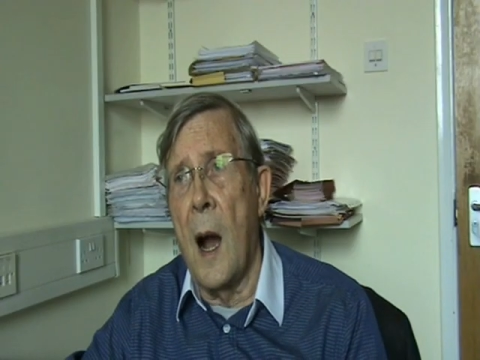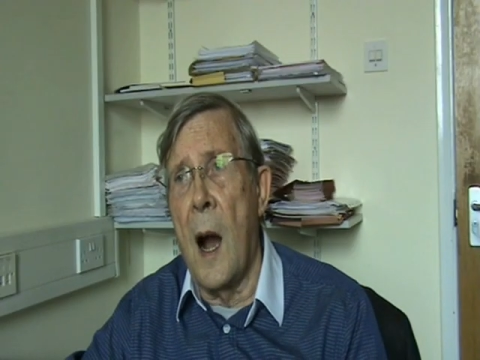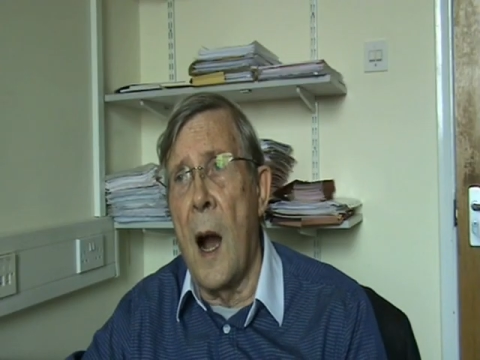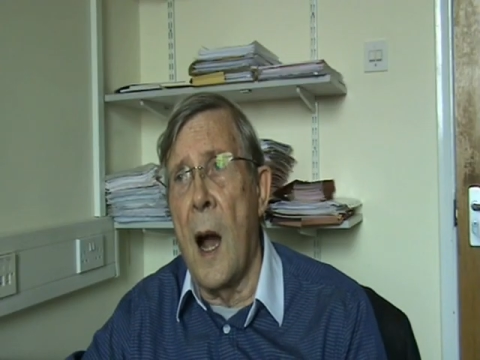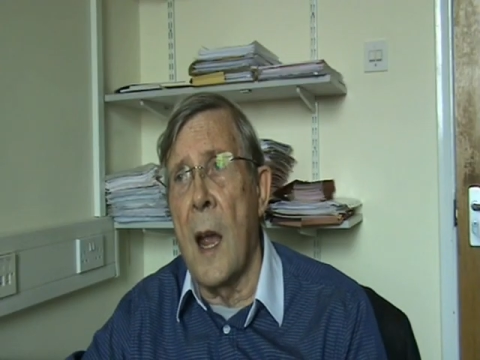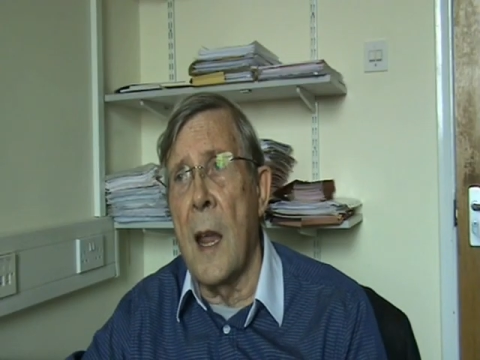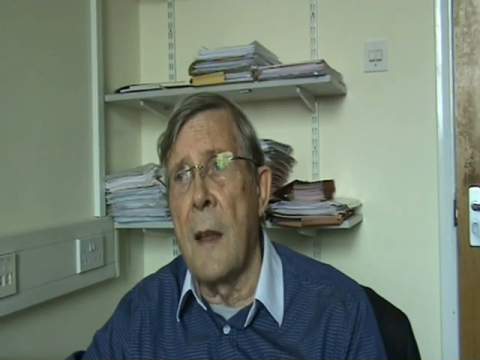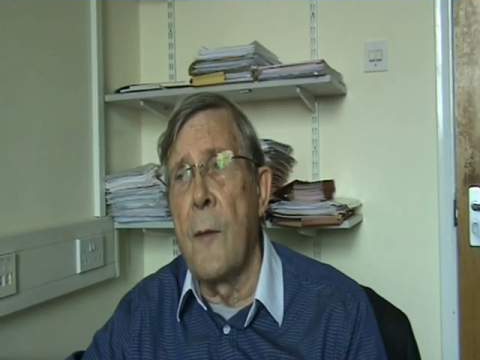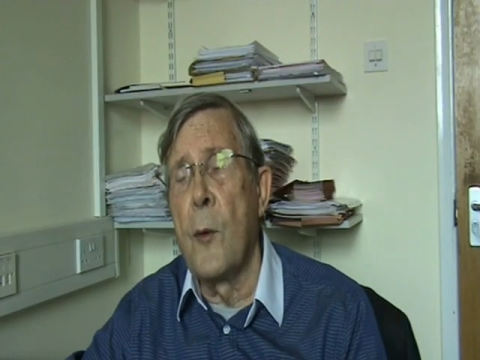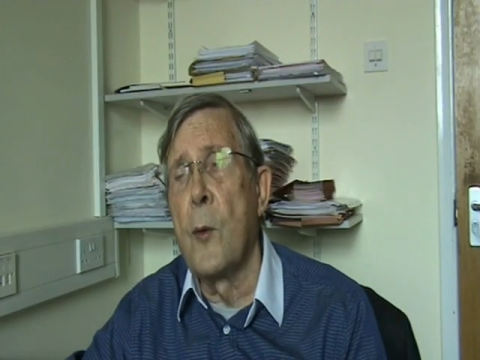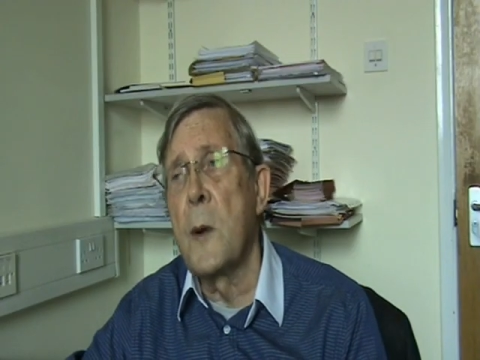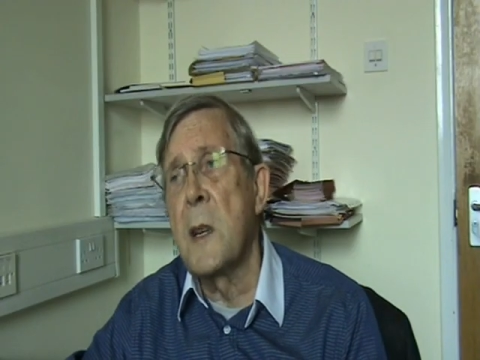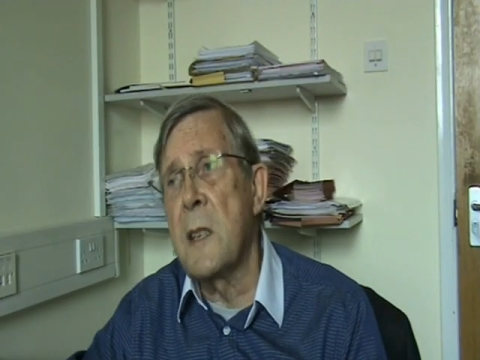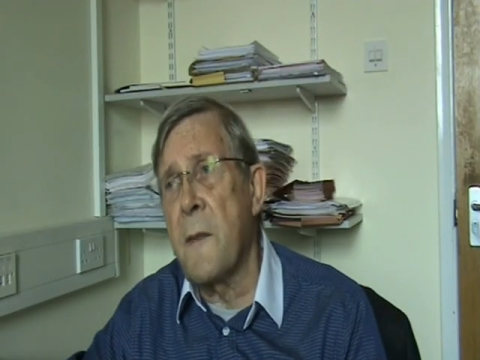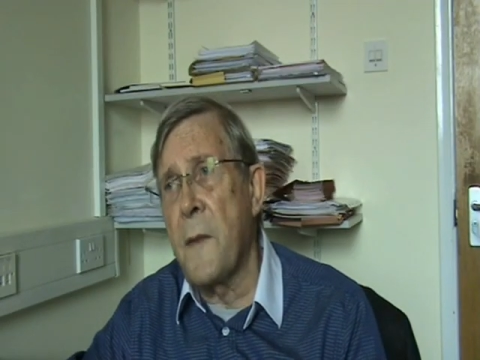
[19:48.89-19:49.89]
I've
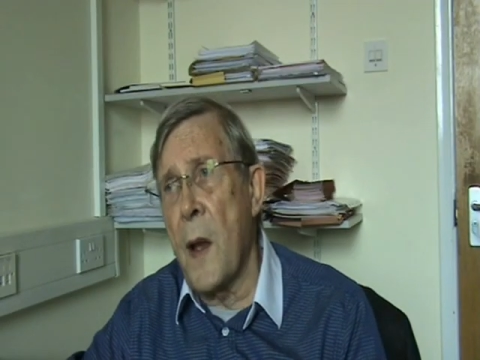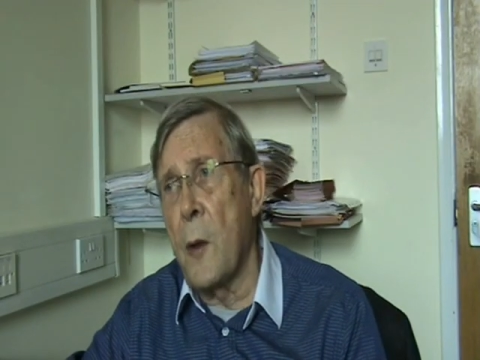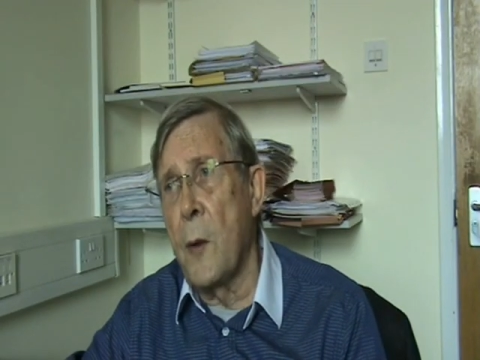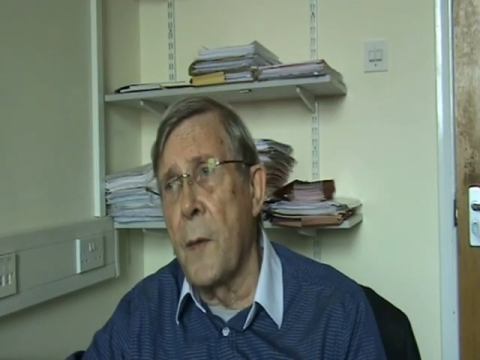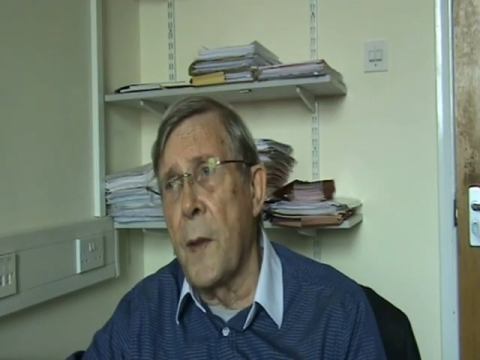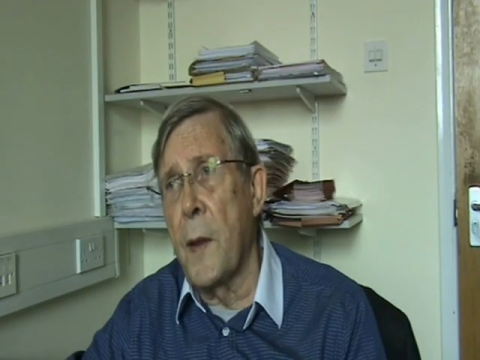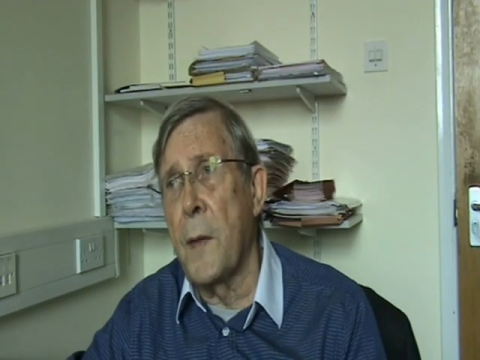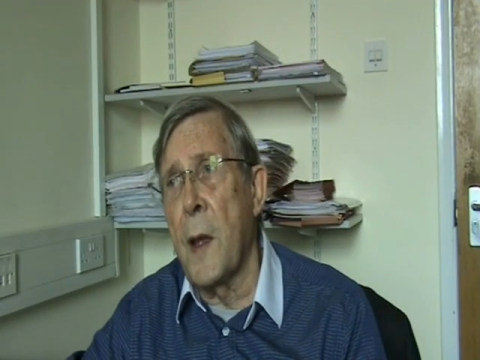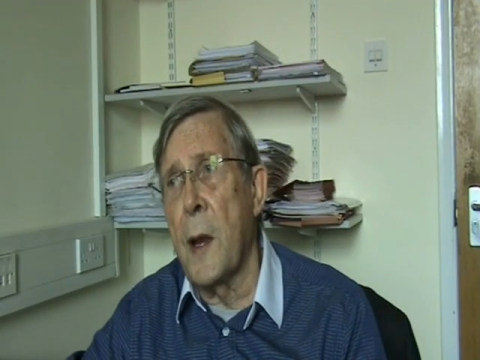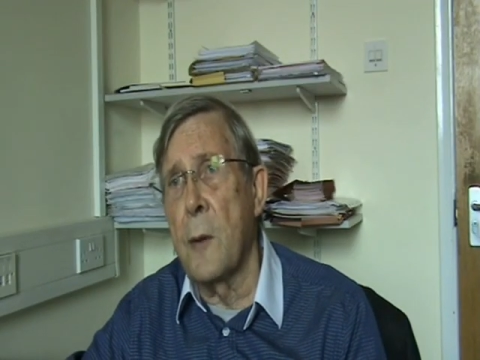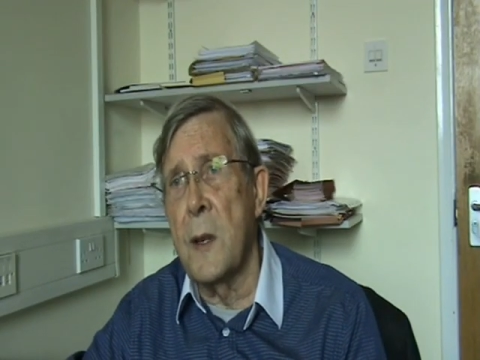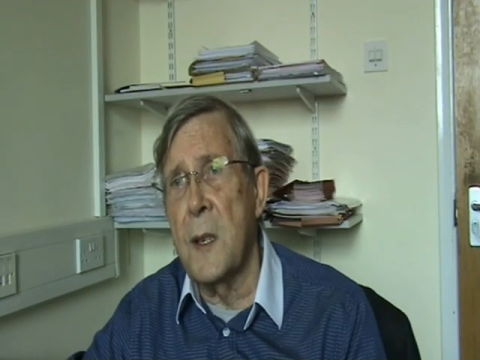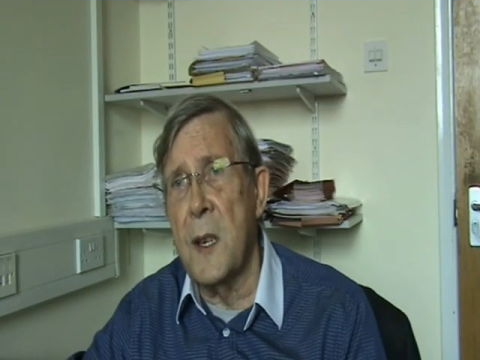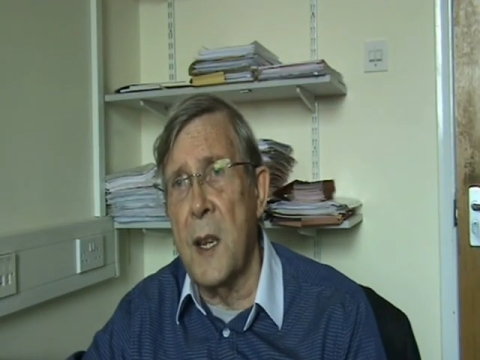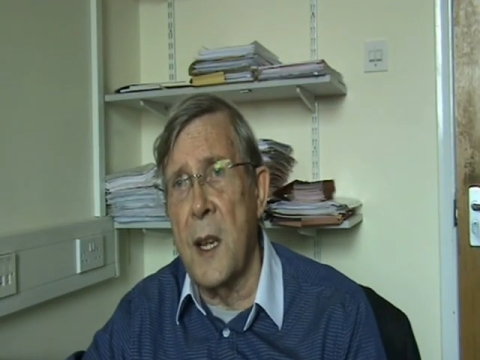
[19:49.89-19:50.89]
always felt that
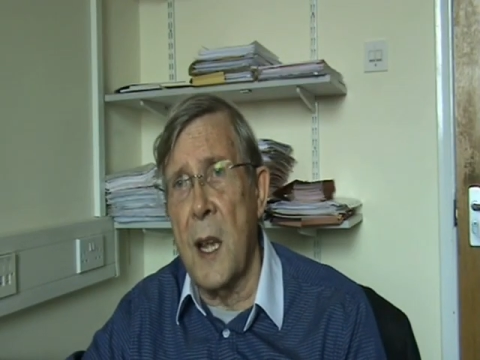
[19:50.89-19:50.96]
there is